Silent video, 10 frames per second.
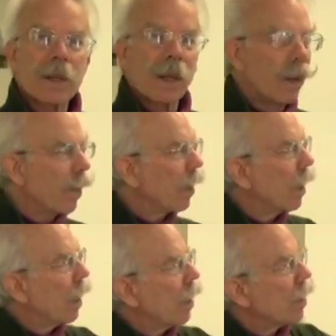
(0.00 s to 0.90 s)
There were
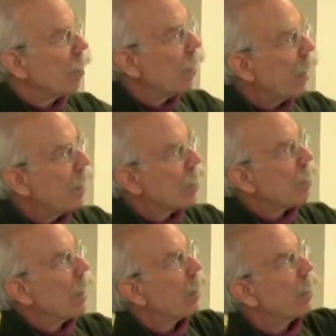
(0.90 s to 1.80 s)
some lights
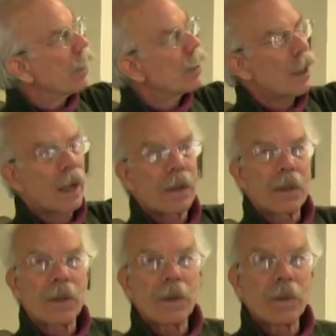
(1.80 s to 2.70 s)
mounted inside the
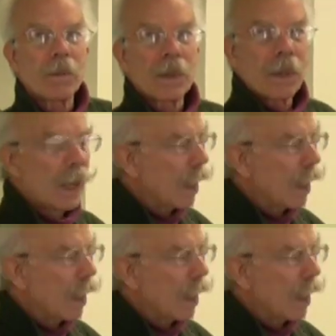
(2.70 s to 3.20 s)
tubes.